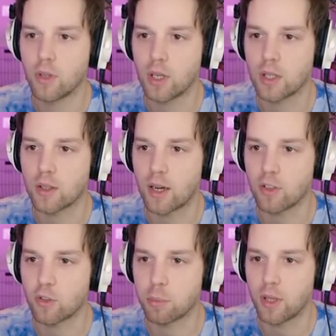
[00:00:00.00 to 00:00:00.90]
Look at this. I
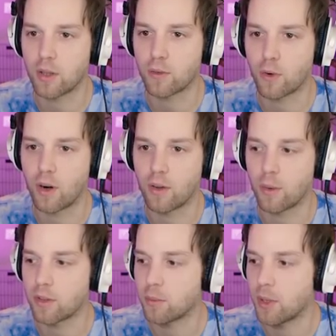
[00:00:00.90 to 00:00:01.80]
could just play this for the
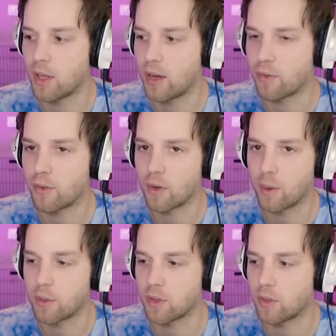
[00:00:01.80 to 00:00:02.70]
rest of my life. Okay,
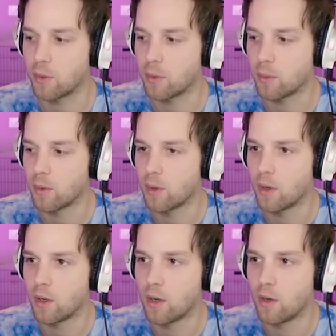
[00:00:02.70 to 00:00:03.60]
what is this doing?
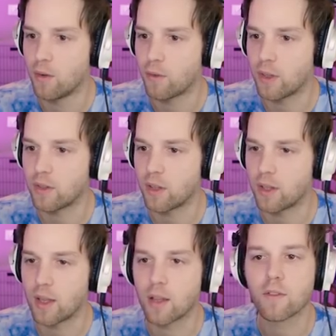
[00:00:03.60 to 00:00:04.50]
Friends tell the
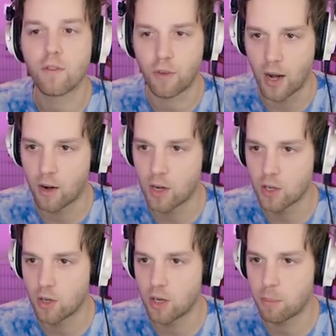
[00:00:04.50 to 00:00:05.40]
very
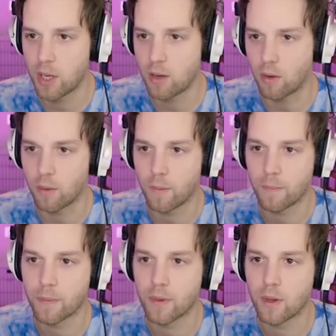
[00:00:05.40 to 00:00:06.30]
good pill.
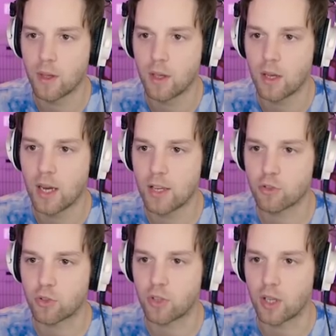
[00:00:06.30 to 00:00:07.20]

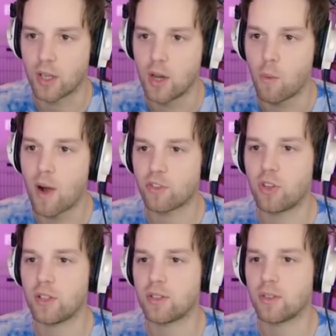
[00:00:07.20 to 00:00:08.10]
Interesting. Watch
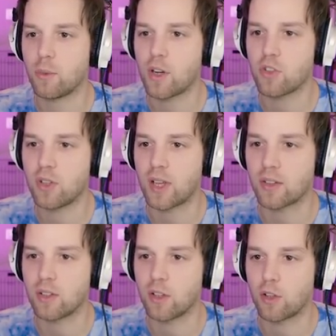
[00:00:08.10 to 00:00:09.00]
this. Watch this
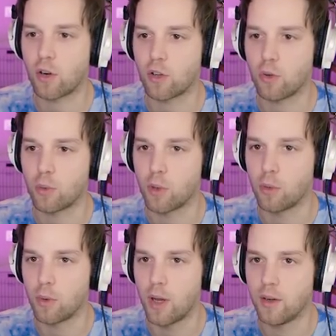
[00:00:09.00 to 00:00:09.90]
accidentally turn into a
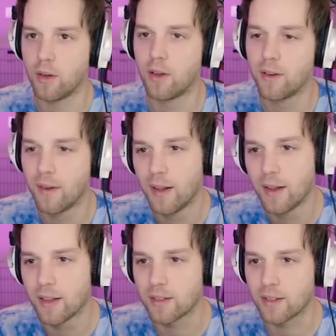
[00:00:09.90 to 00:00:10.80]
real run.
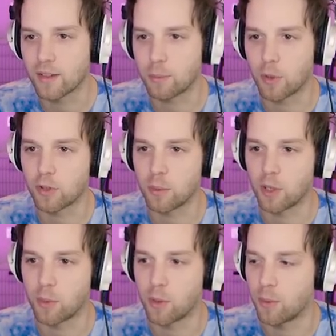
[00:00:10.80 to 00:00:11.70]
This isn't supposed to be
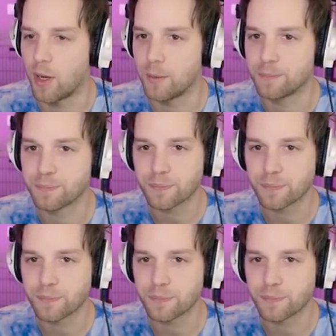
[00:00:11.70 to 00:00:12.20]
a real run.